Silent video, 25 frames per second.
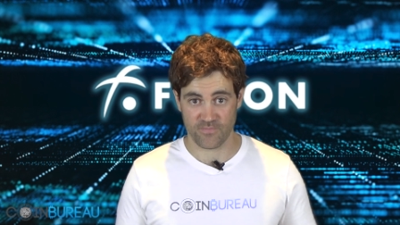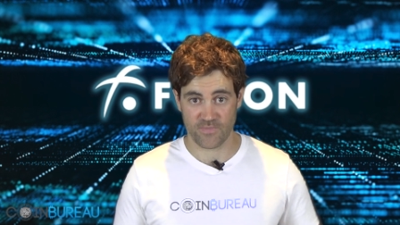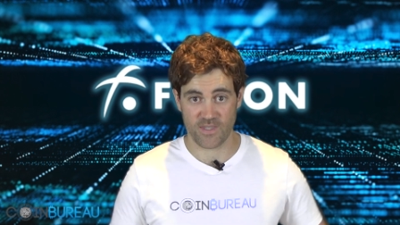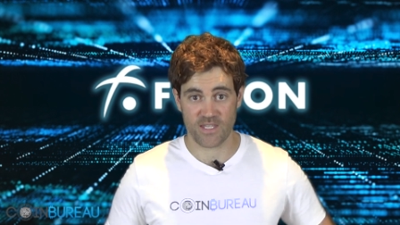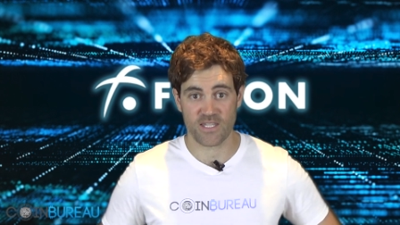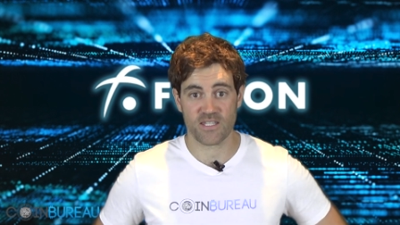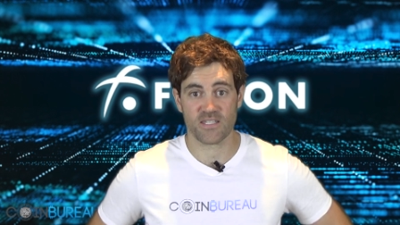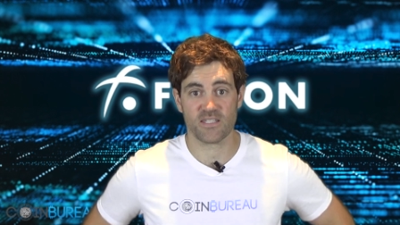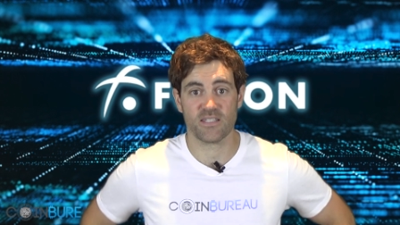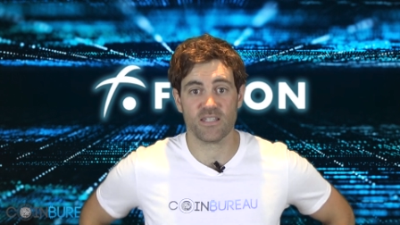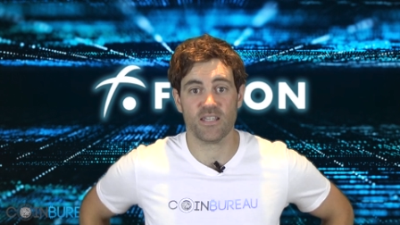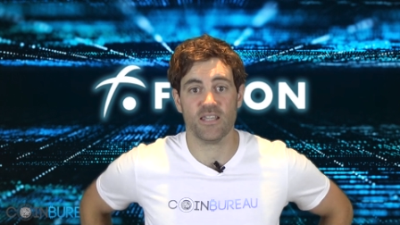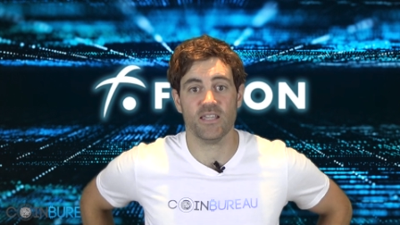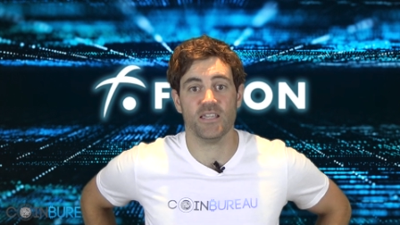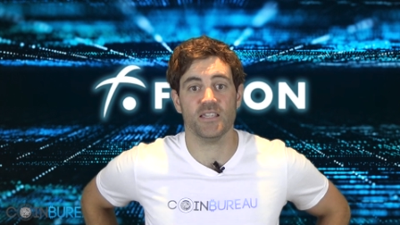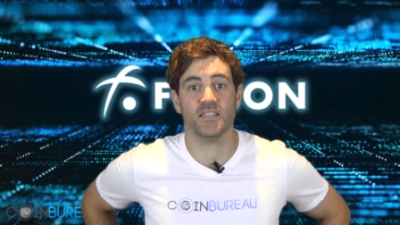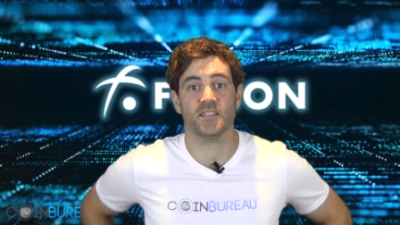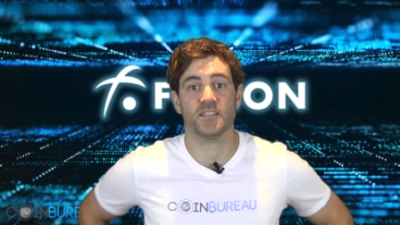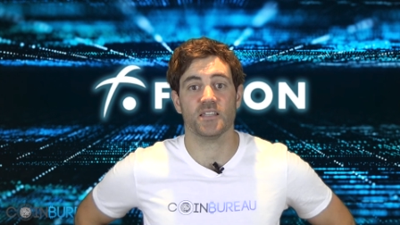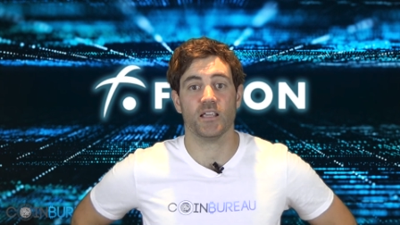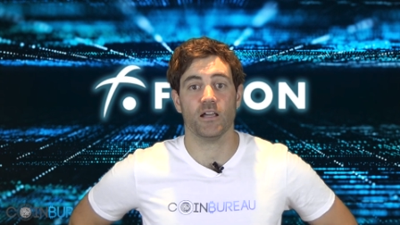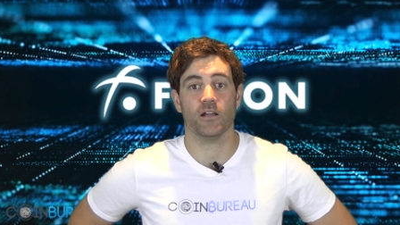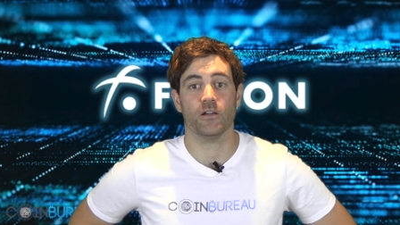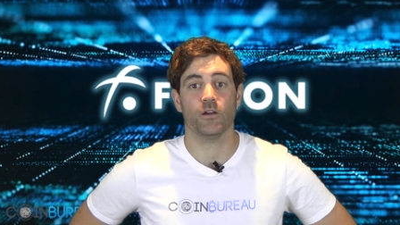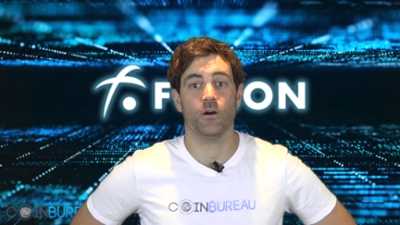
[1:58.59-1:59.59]
This
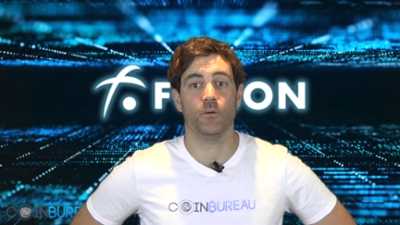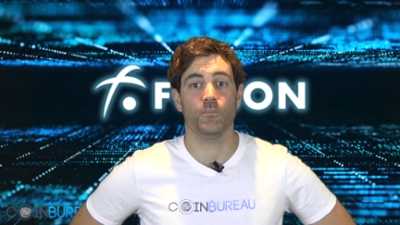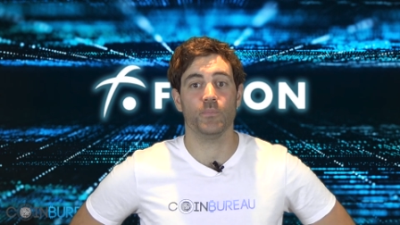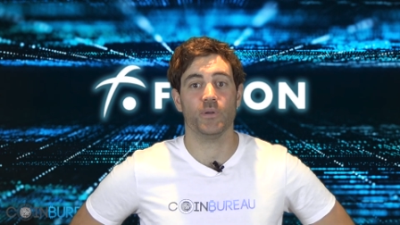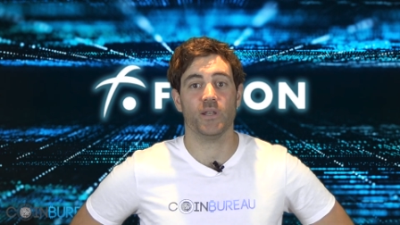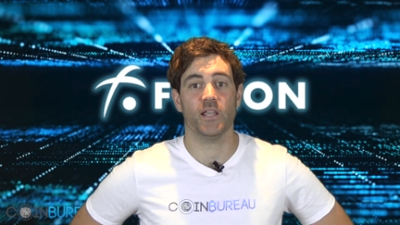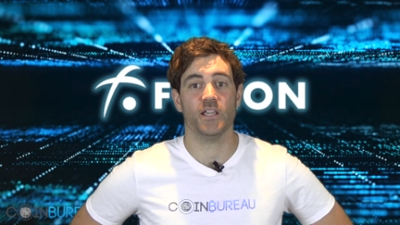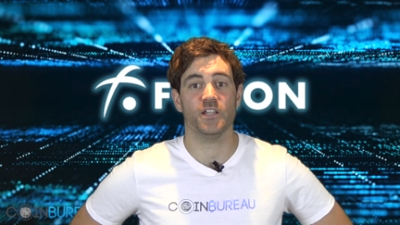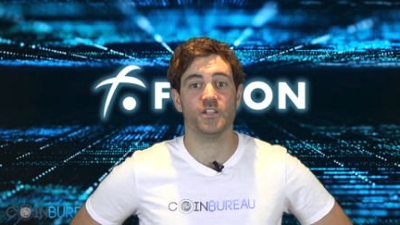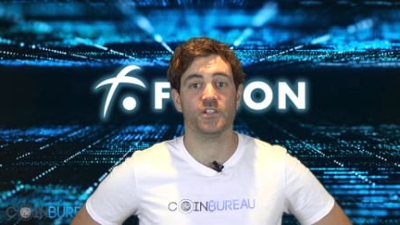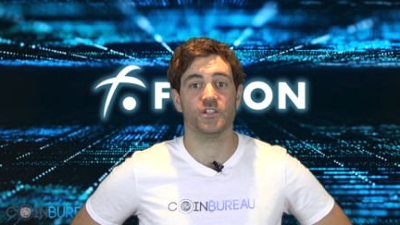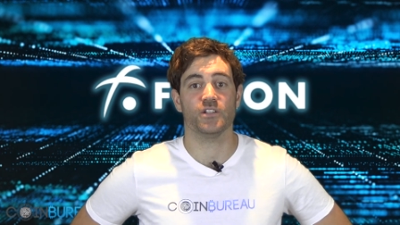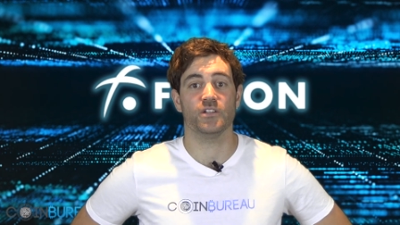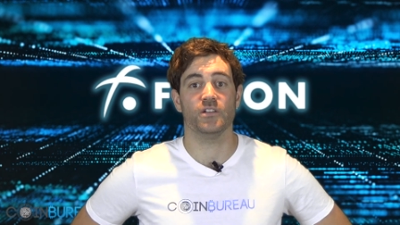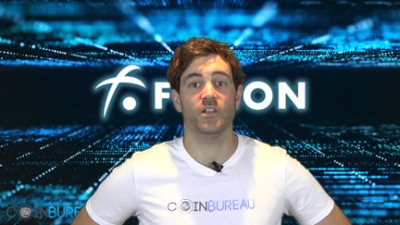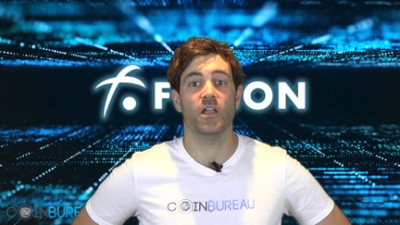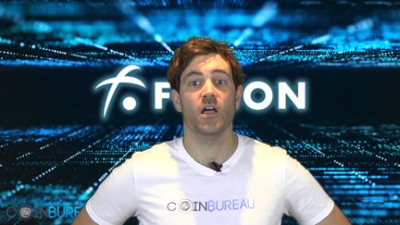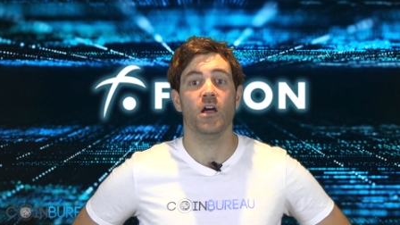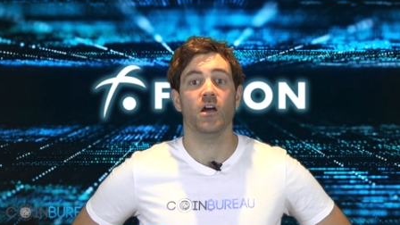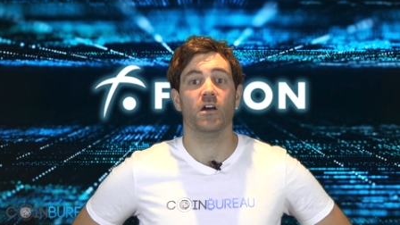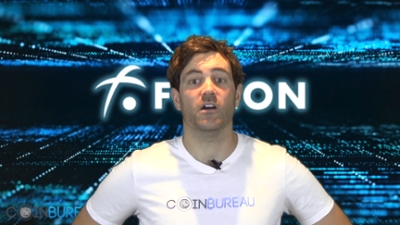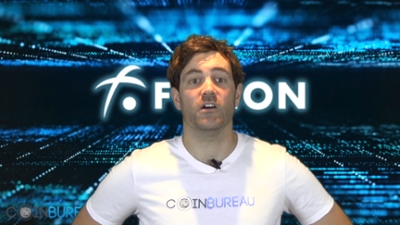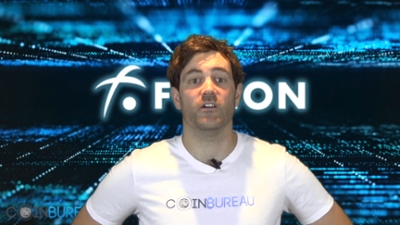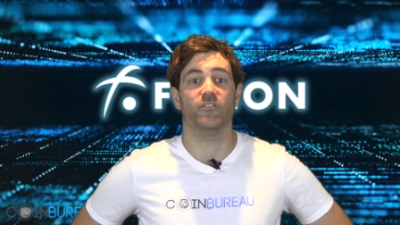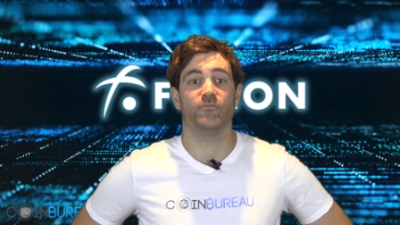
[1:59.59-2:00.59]
is a combination
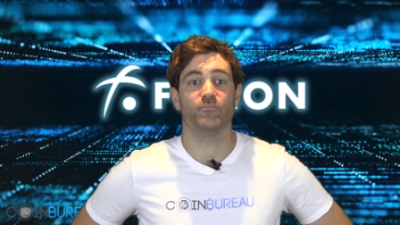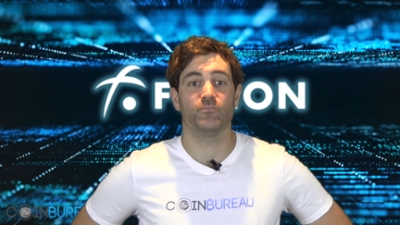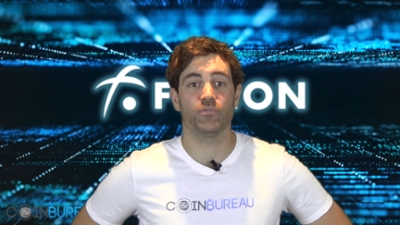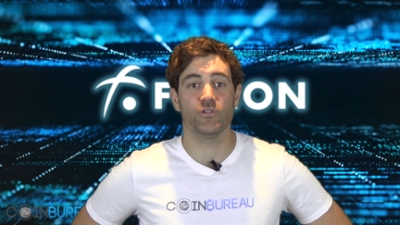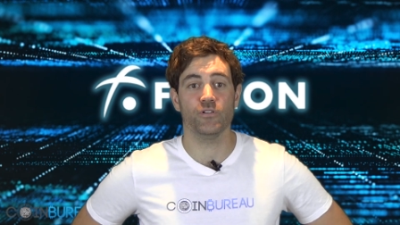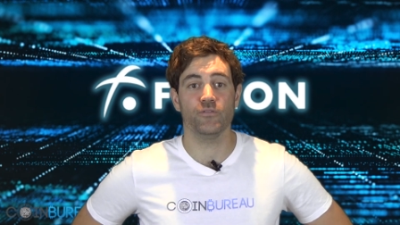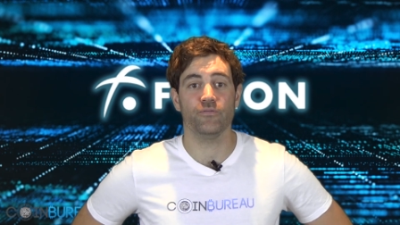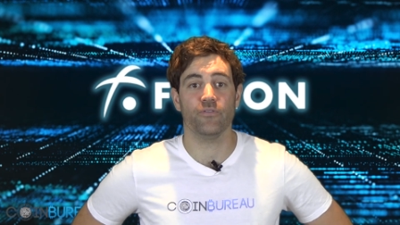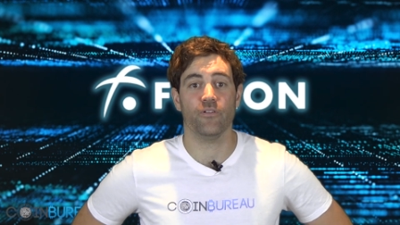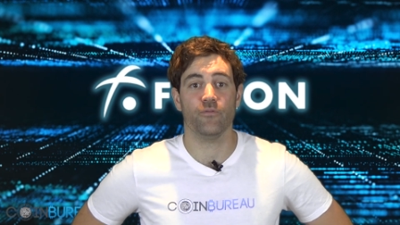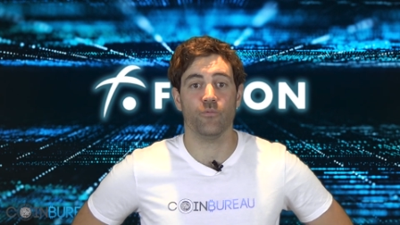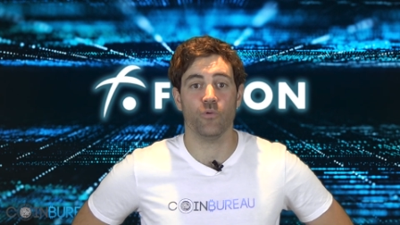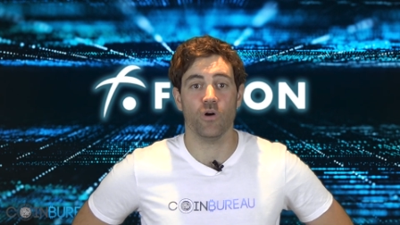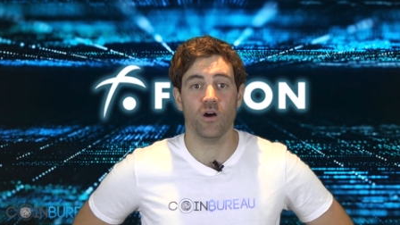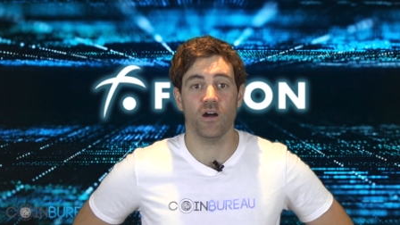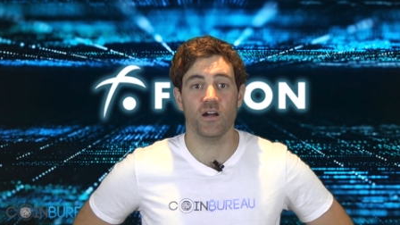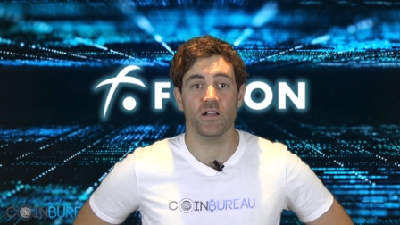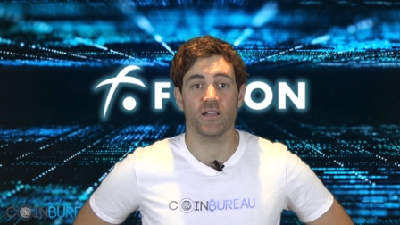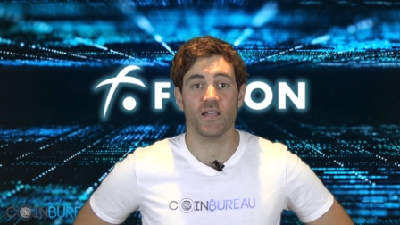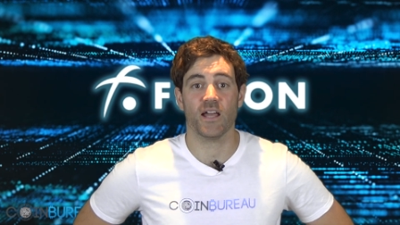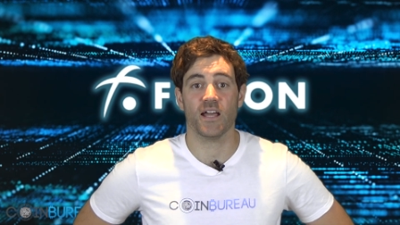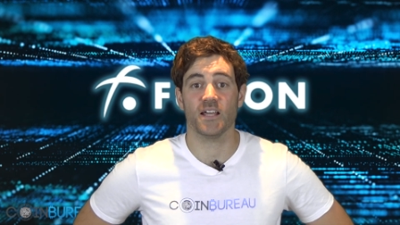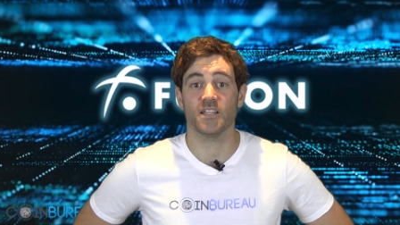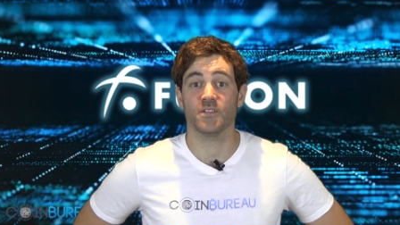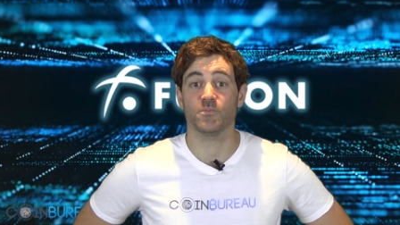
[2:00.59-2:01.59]
of proof of
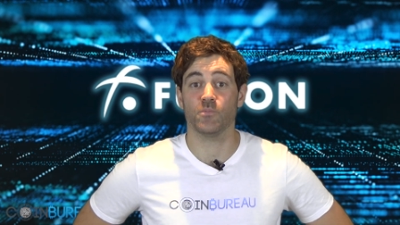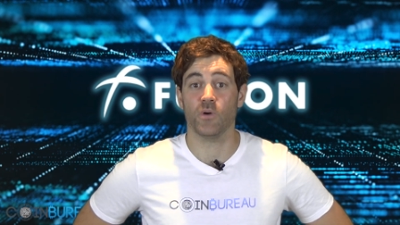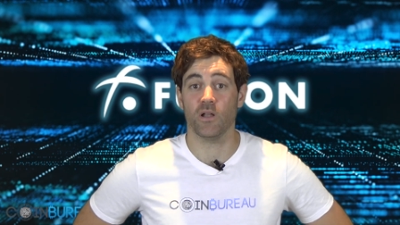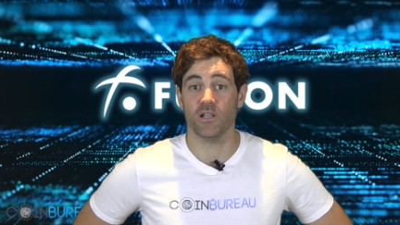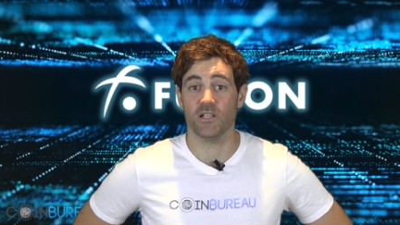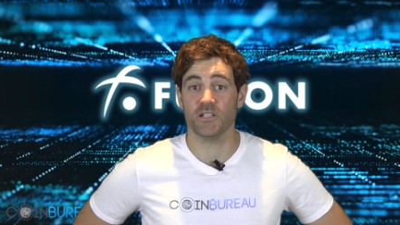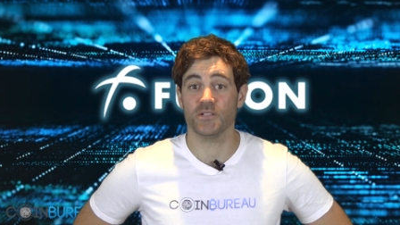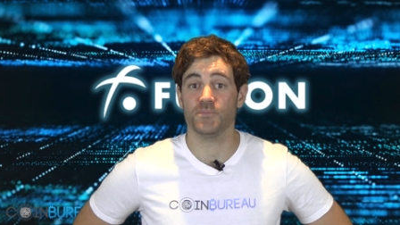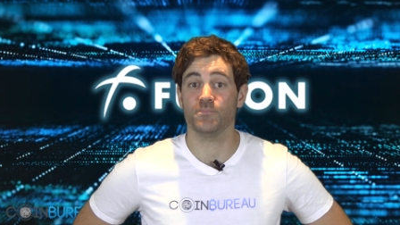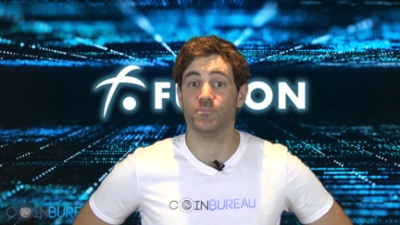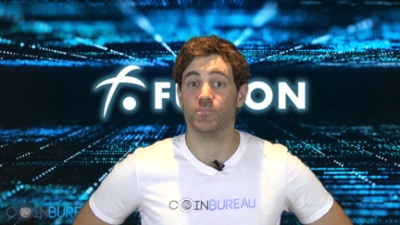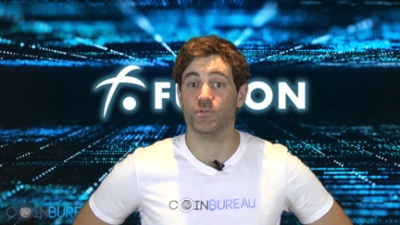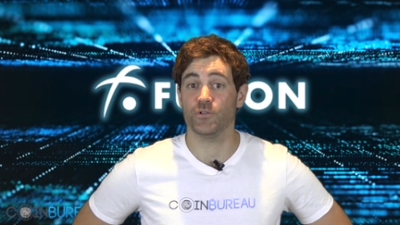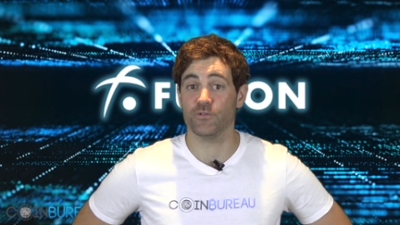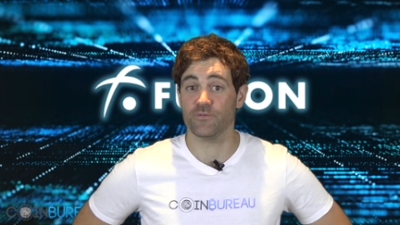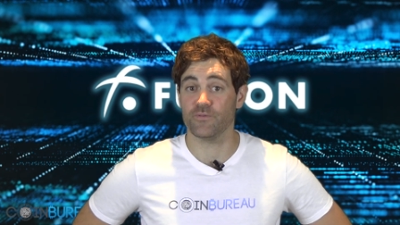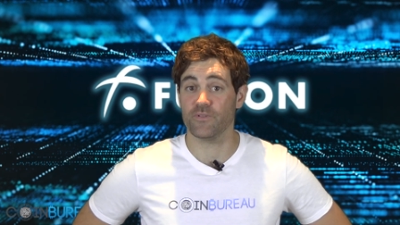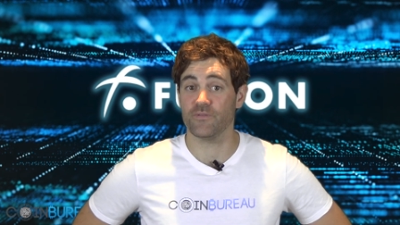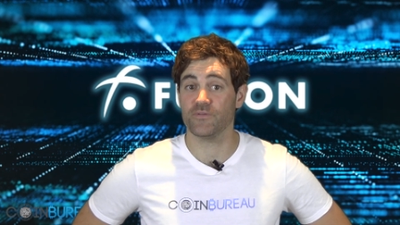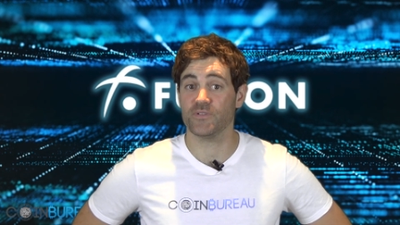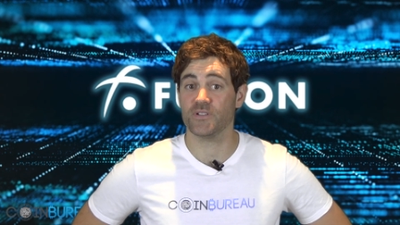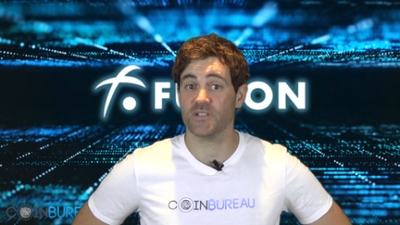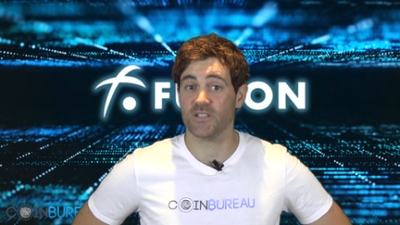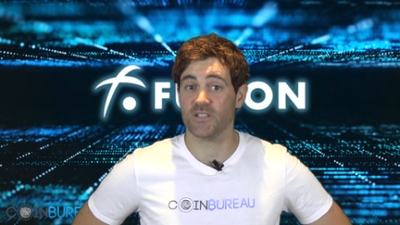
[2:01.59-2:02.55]
work as well as proof of